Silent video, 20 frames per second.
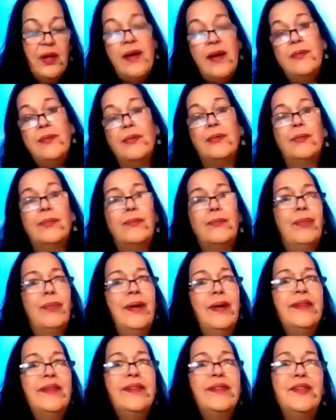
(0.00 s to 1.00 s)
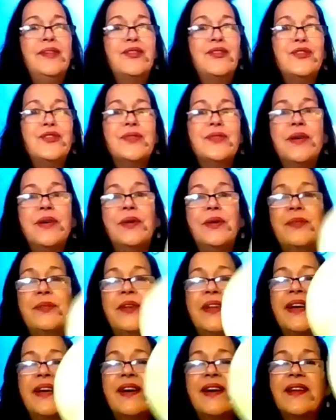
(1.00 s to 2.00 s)
Oh, Pisces, you're the only
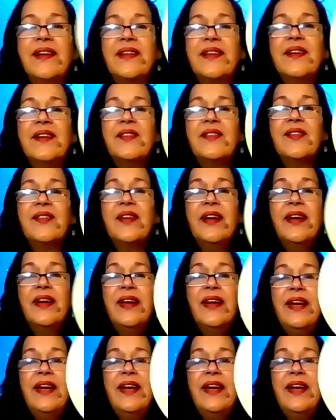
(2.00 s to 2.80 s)
one that got this.